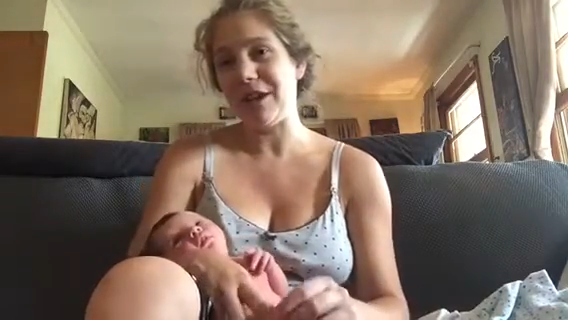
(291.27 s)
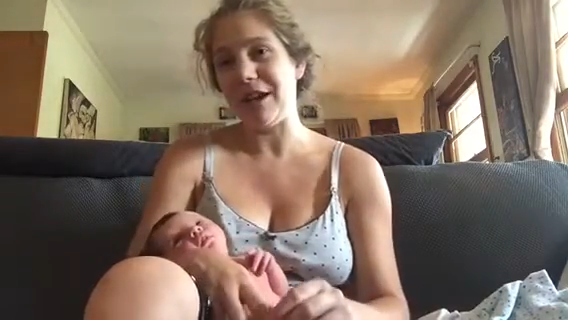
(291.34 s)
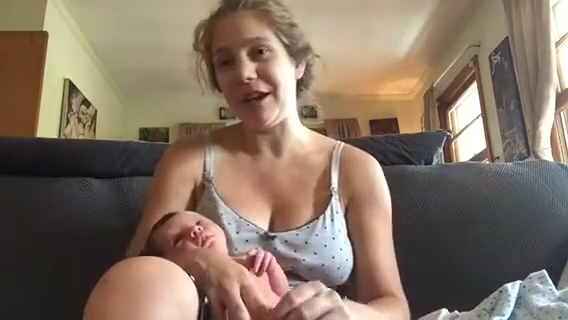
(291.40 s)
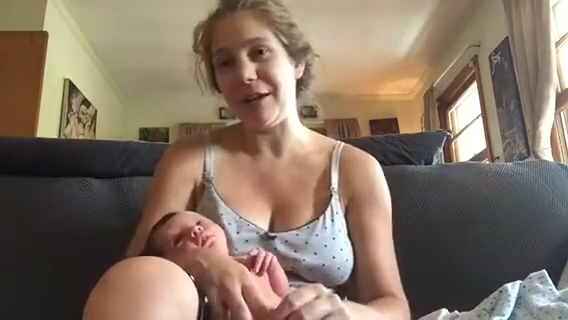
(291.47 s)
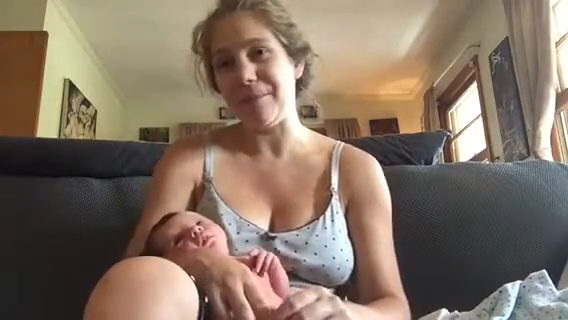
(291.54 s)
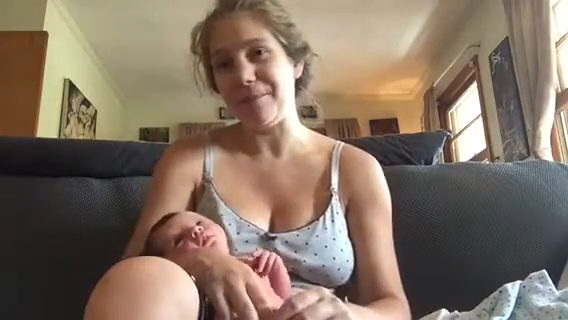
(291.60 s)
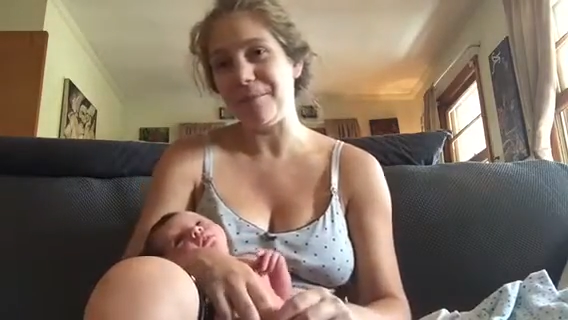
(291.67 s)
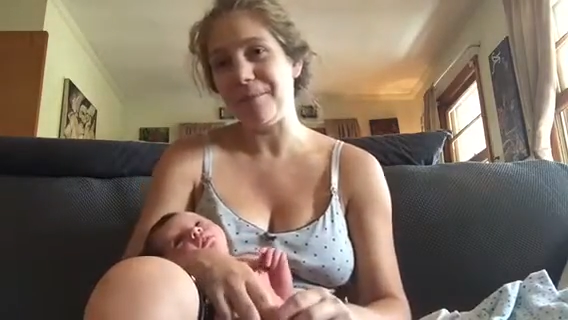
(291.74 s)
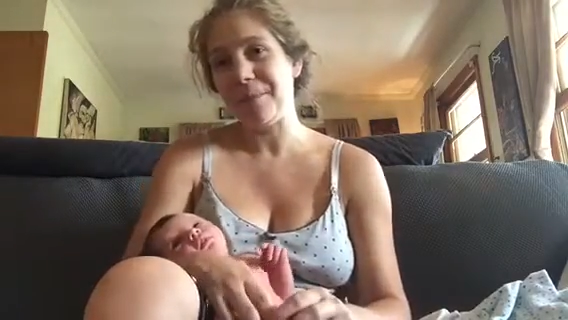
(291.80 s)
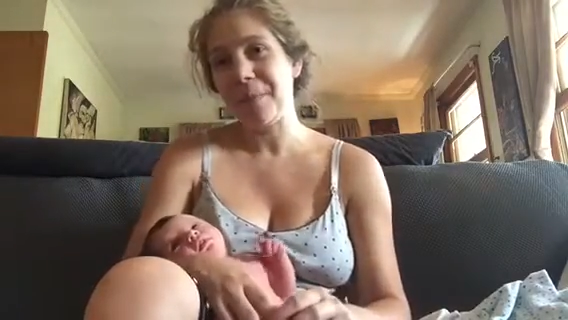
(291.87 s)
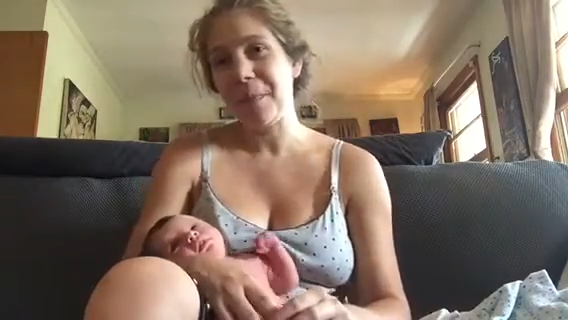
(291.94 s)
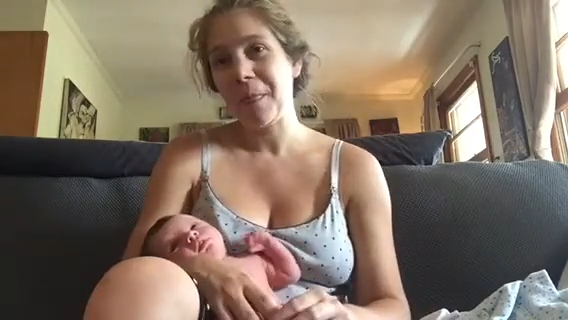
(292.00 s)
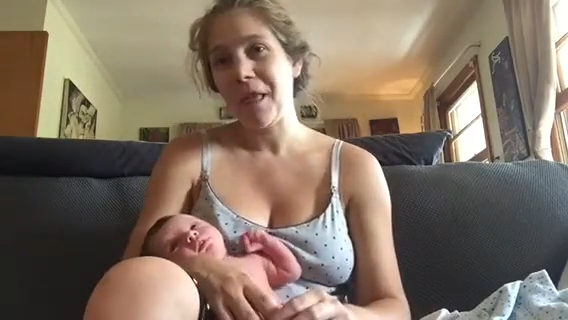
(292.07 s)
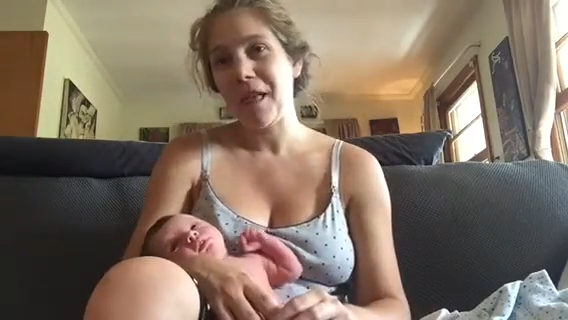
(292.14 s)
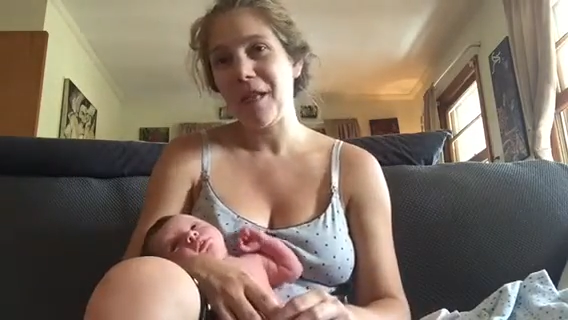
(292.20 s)

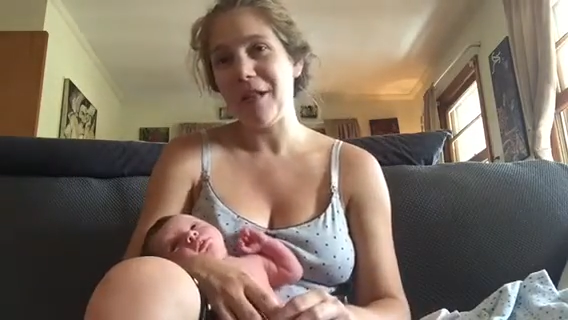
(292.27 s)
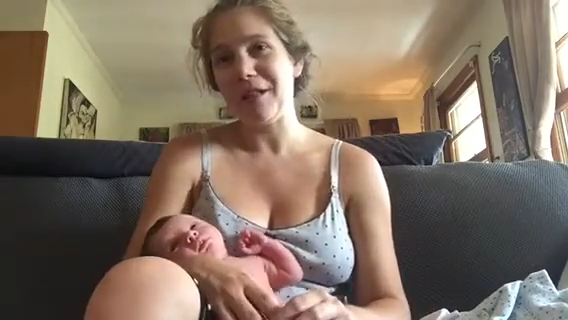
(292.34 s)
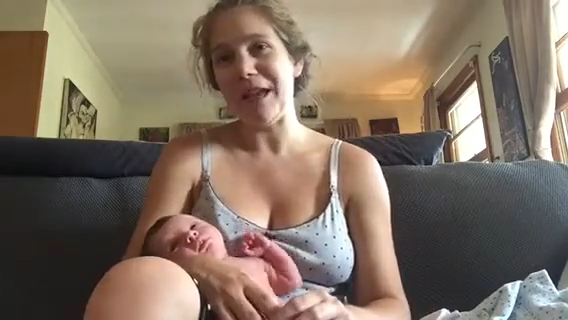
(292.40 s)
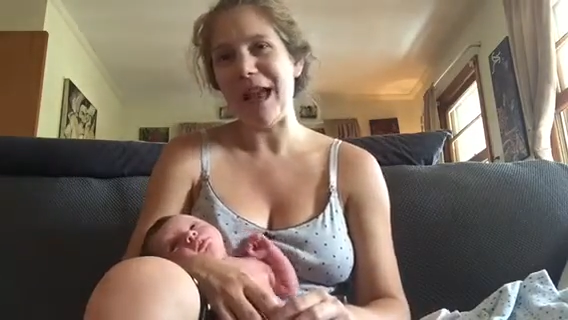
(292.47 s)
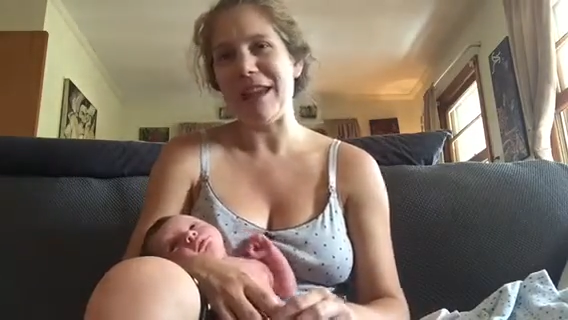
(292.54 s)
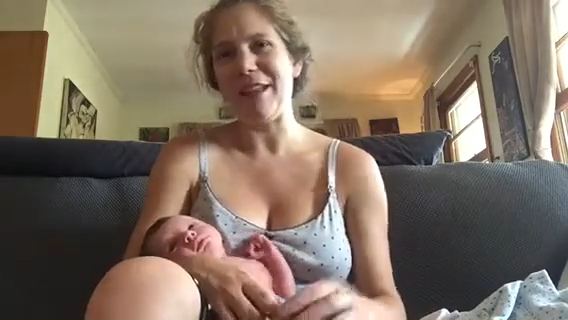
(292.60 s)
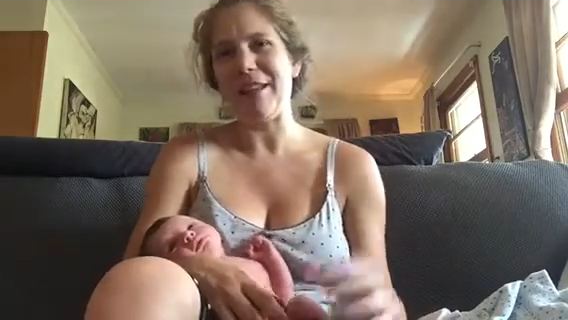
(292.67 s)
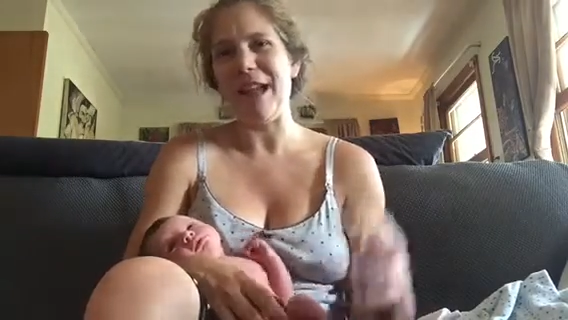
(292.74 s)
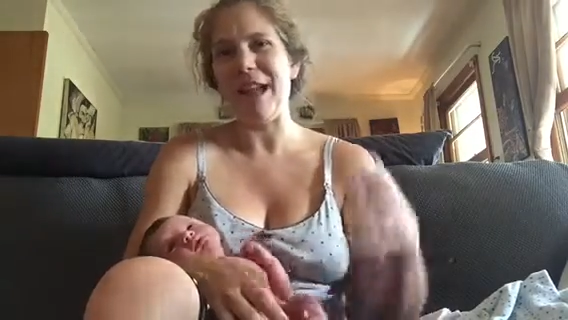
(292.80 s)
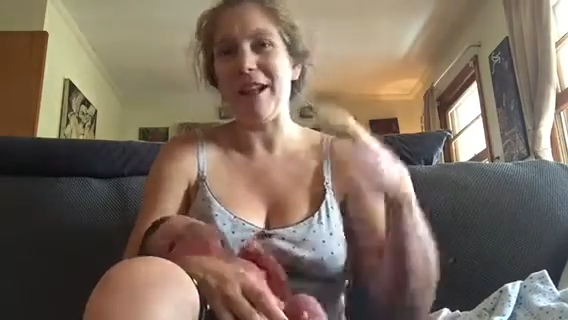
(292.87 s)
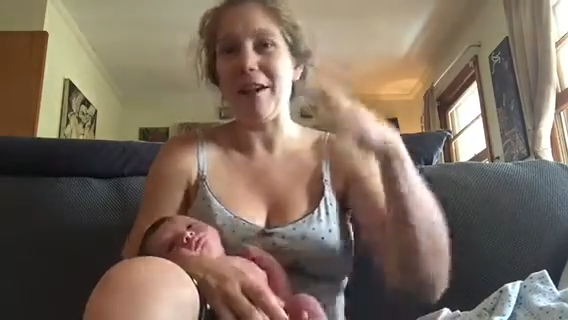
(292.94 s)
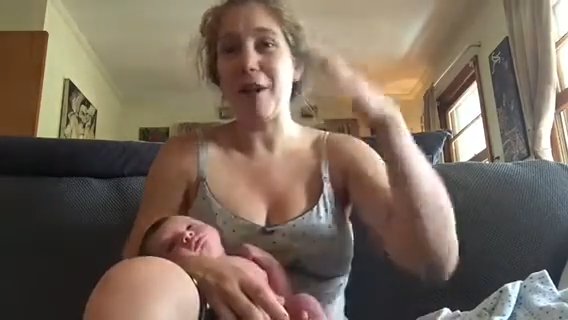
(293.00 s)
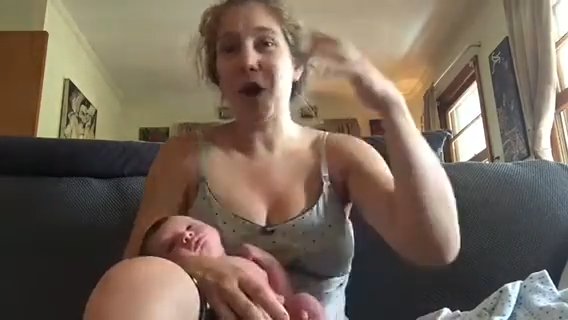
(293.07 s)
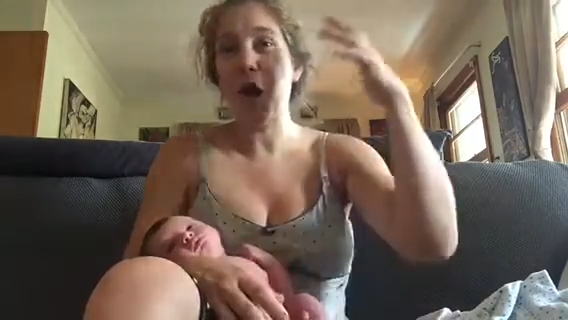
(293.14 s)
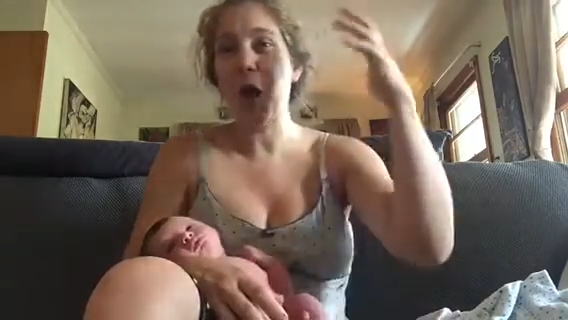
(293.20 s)
And it
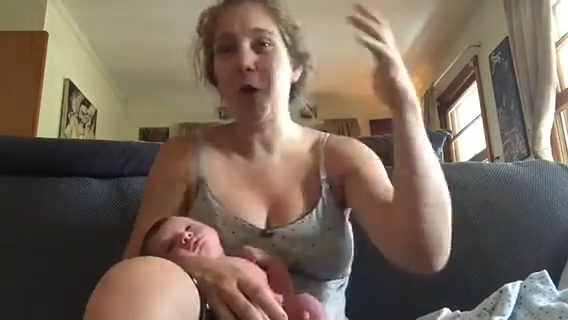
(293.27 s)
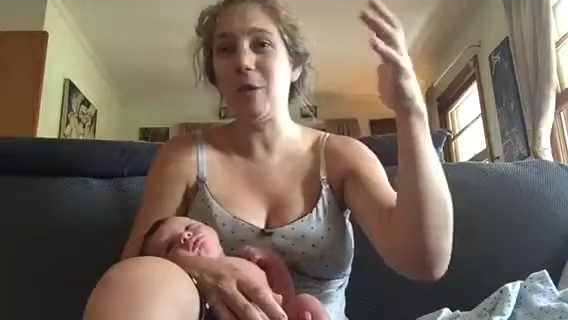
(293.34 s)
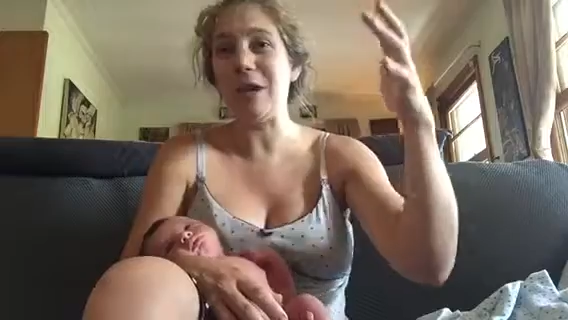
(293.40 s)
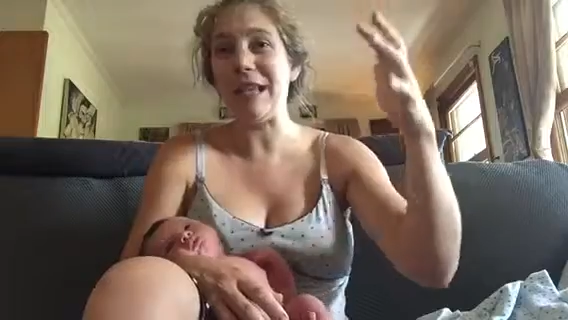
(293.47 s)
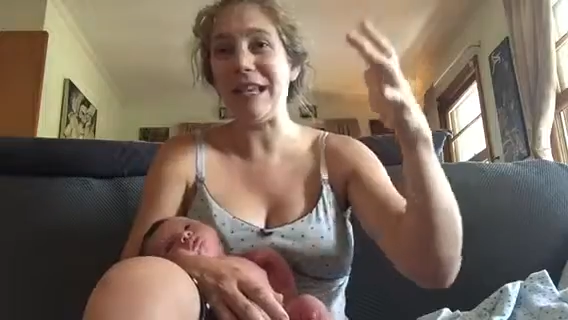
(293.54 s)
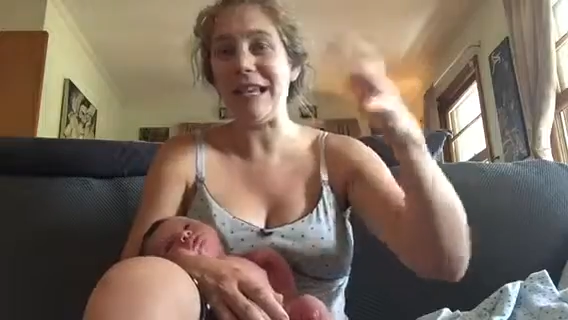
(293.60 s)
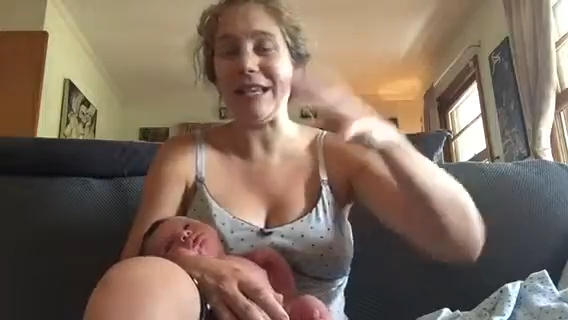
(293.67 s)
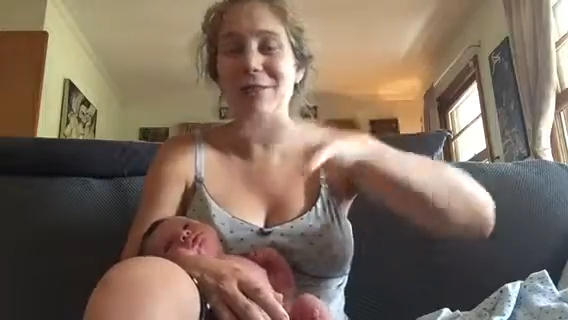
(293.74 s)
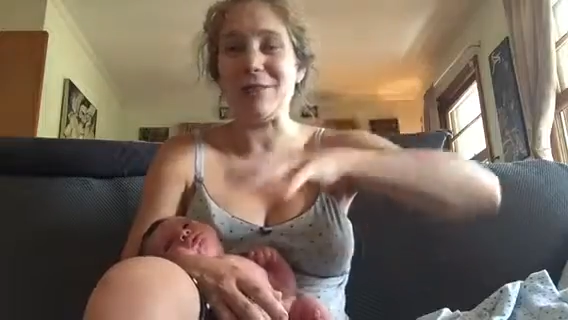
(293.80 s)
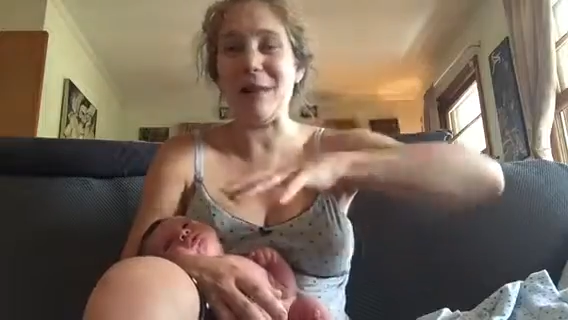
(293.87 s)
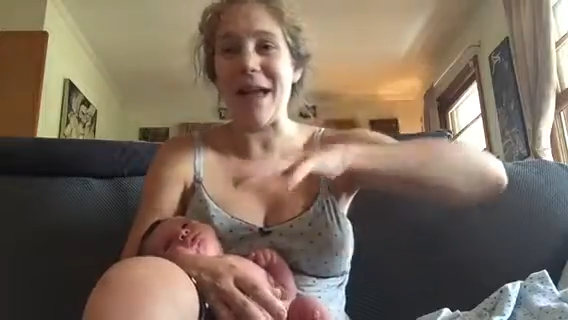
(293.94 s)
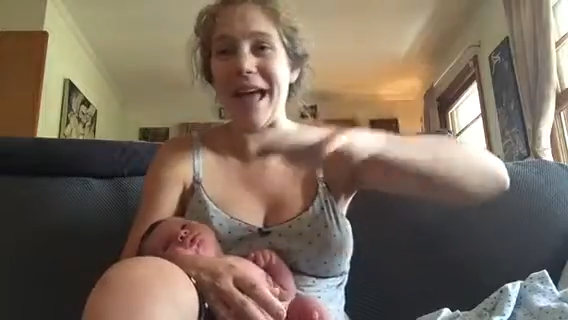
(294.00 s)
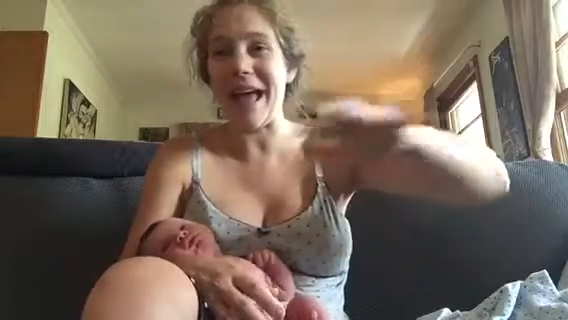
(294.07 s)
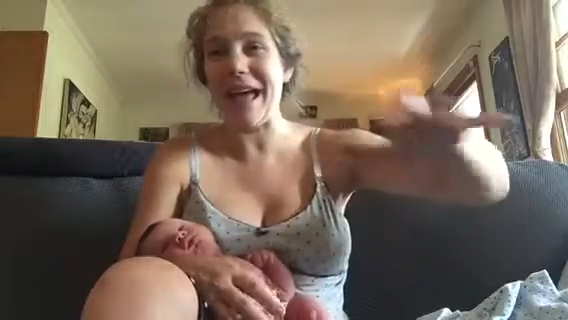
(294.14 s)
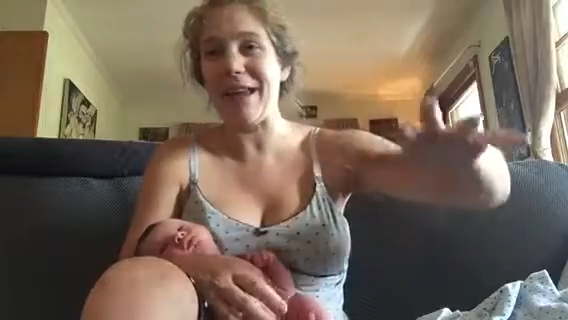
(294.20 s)
like coated his
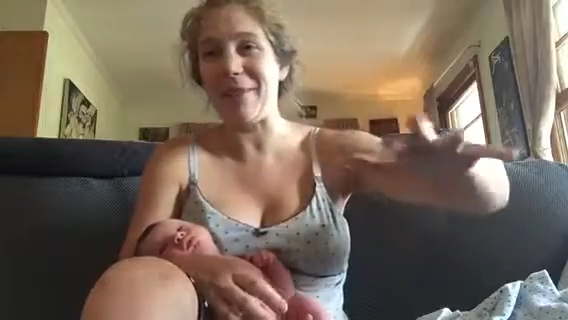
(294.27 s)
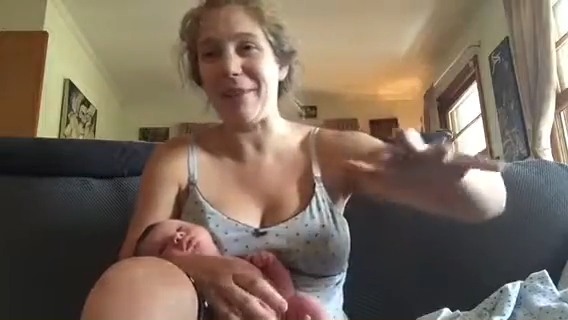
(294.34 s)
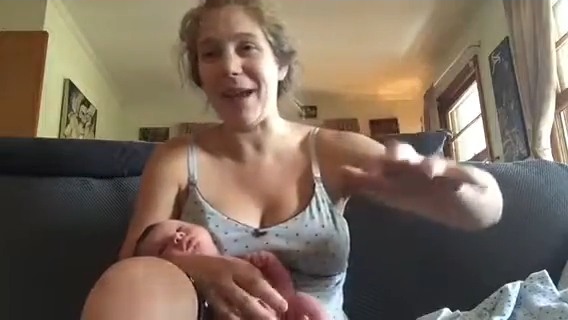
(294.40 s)
bed,